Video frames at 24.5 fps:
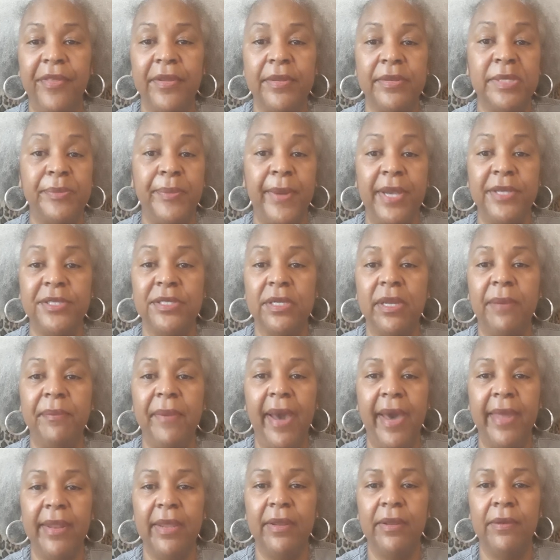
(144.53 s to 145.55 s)
special
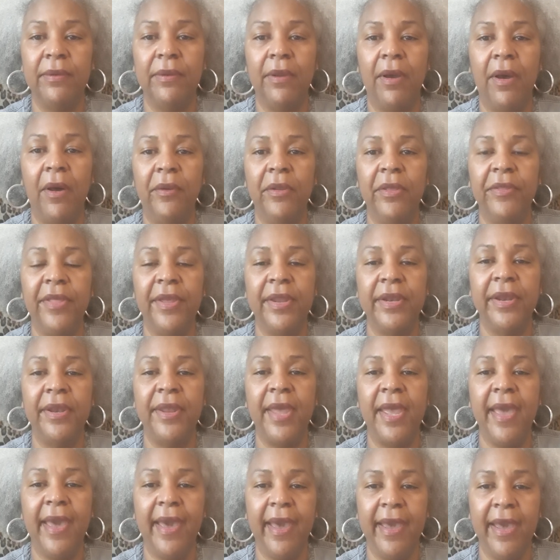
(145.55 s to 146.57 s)
about it. Only thing that
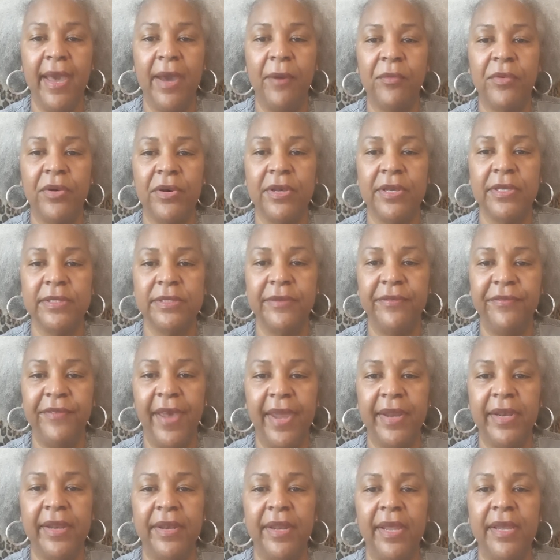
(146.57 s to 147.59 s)
they had was the
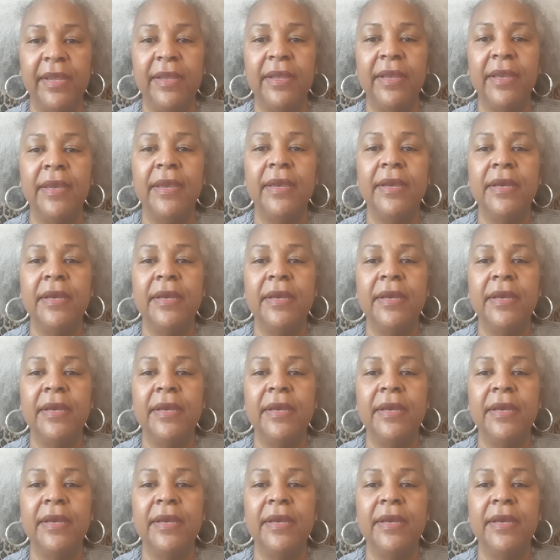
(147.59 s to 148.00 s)
fact that they